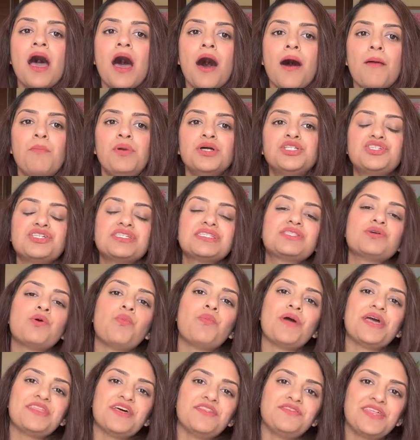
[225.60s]
but just the
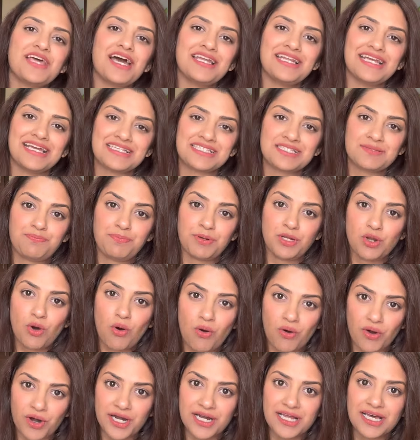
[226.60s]
way that they are
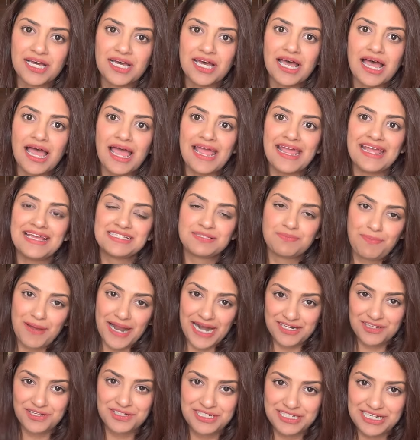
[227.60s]
explored is
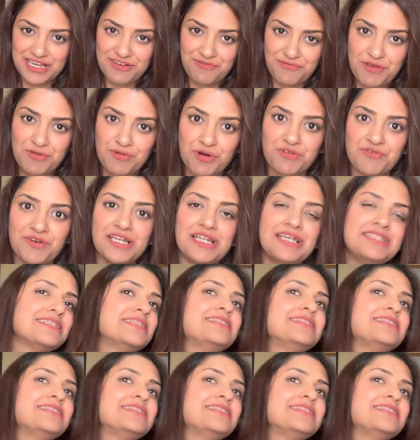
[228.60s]
better in If You Were Villains.